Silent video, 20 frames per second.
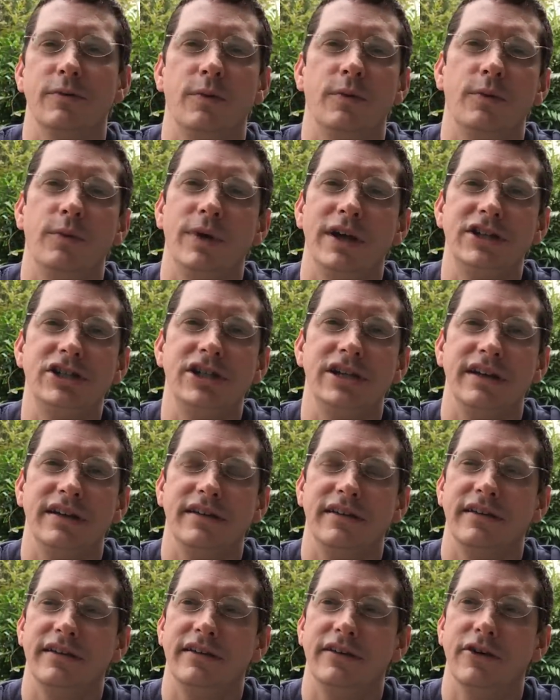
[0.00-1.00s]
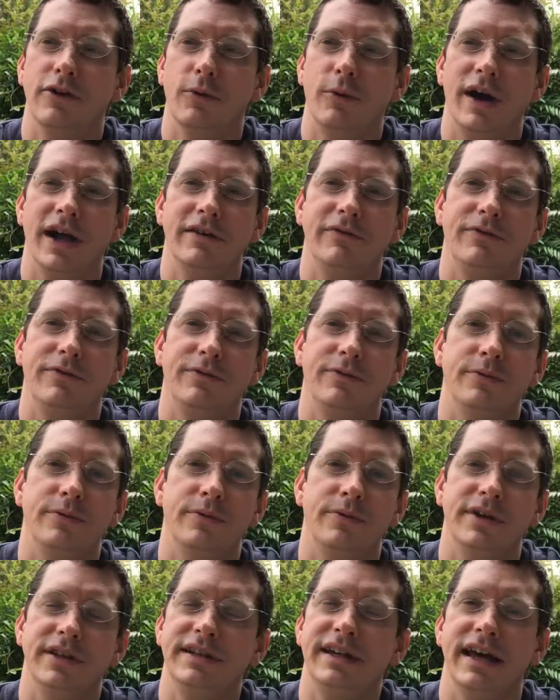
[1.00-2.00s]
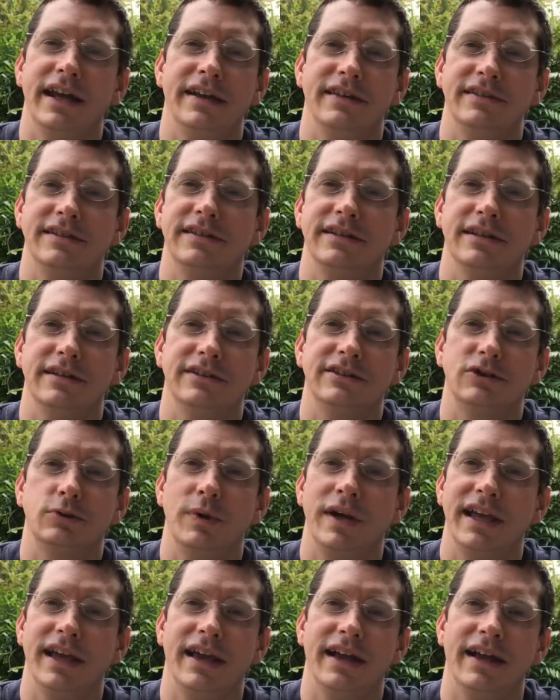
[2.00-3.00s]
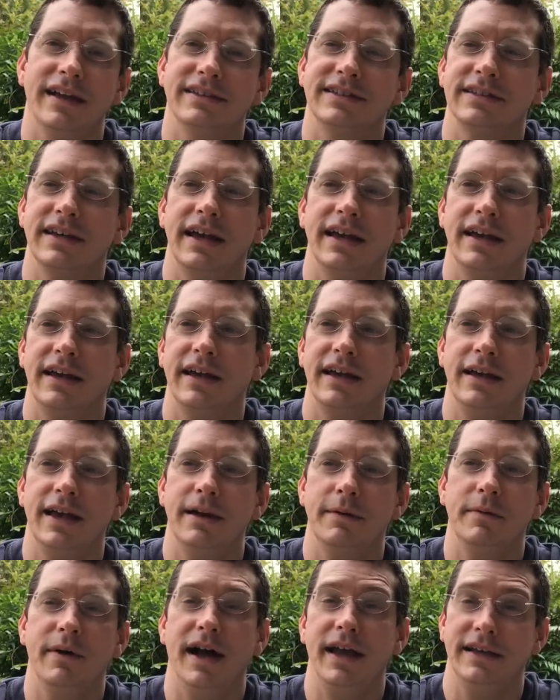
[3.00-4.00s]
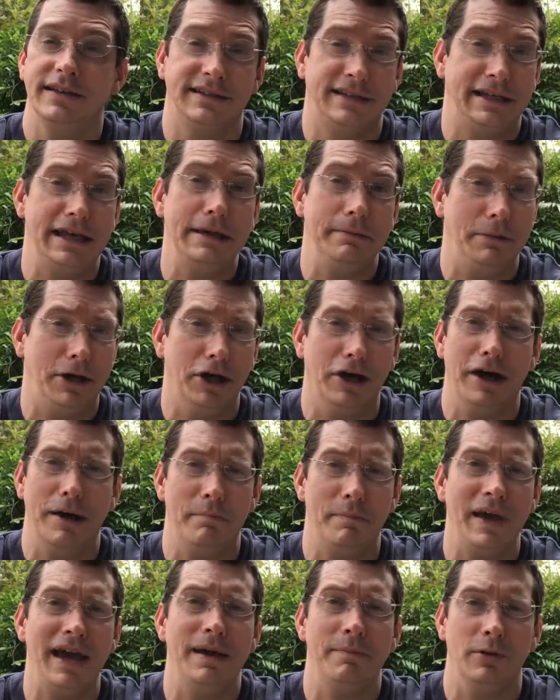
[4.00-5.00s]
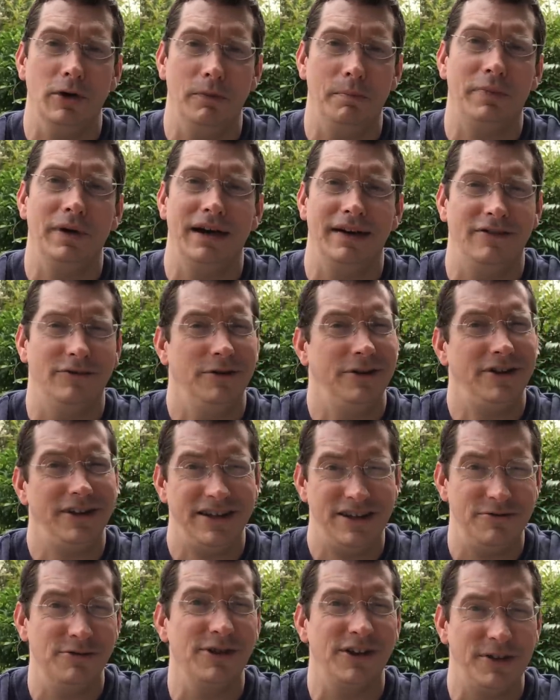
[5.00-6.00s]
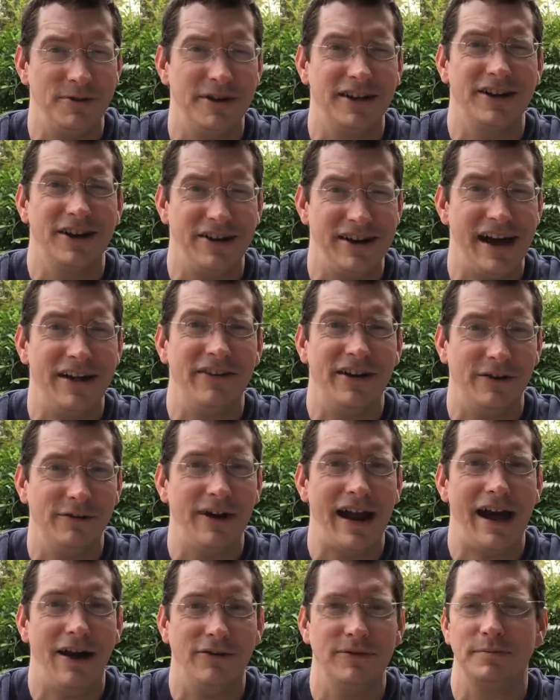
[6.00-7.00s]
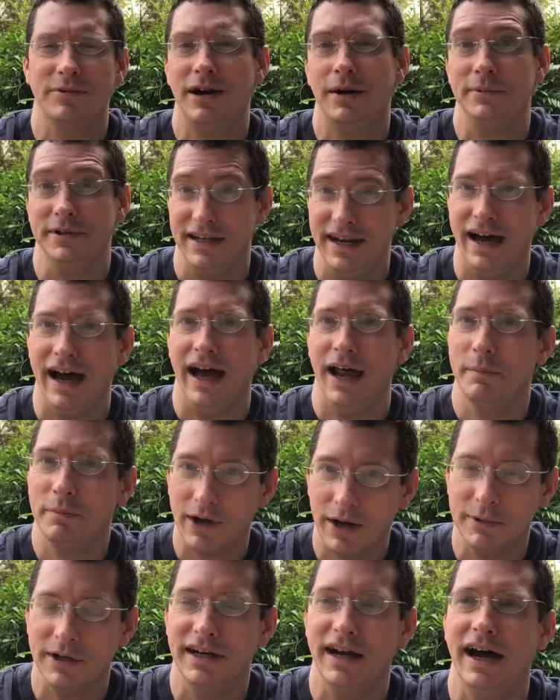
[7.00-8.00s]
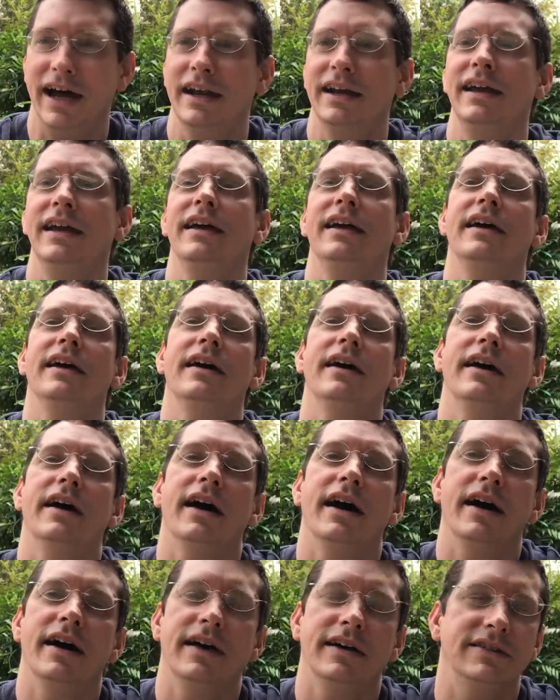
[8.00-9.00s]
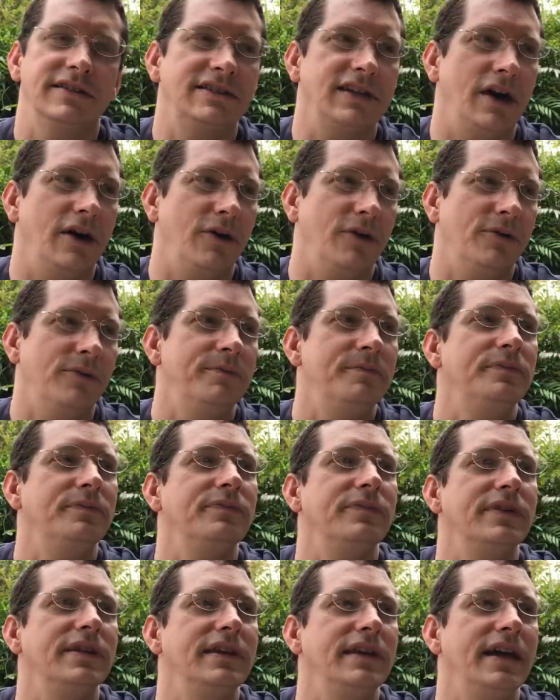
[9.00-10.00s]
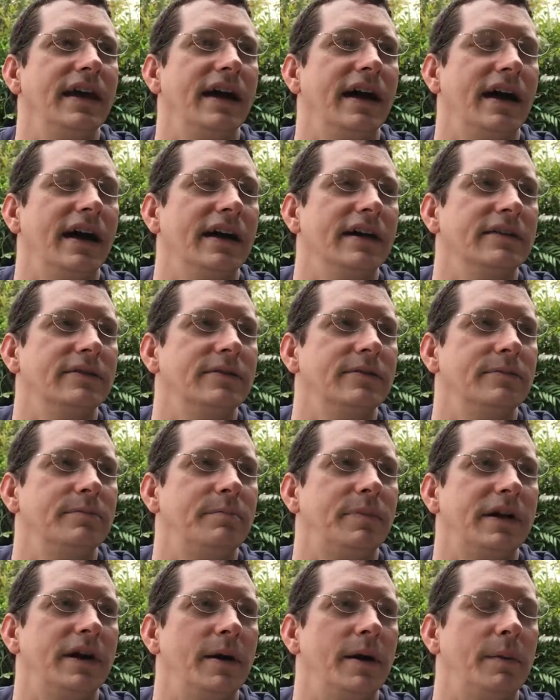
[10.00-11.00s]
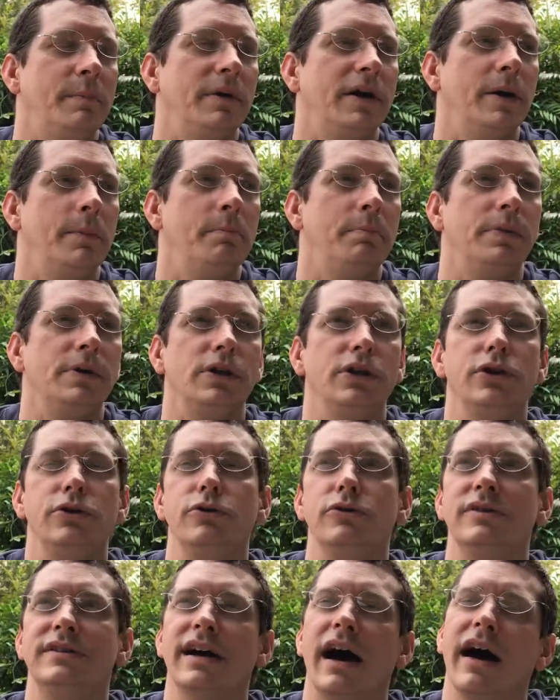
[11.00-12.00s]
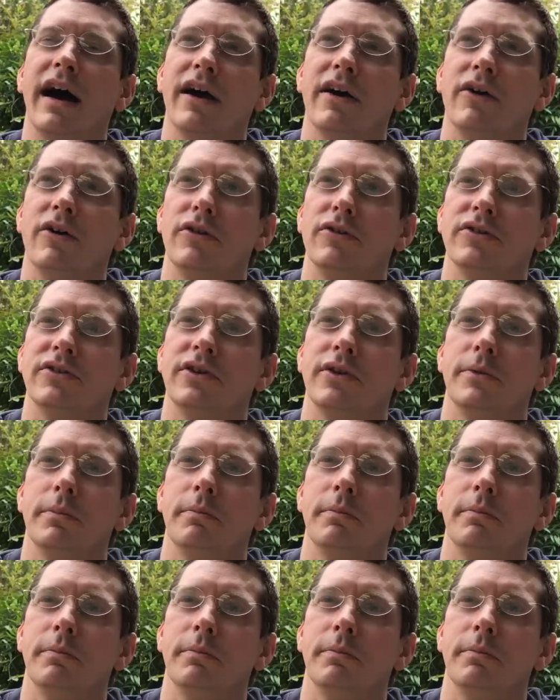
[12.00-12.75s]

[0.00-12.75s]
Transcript: wishing your wife would get into swinging. It's like, it might seem good on paper, but really, you really want to go down that route? Probably not. So yeah, but a blue dialed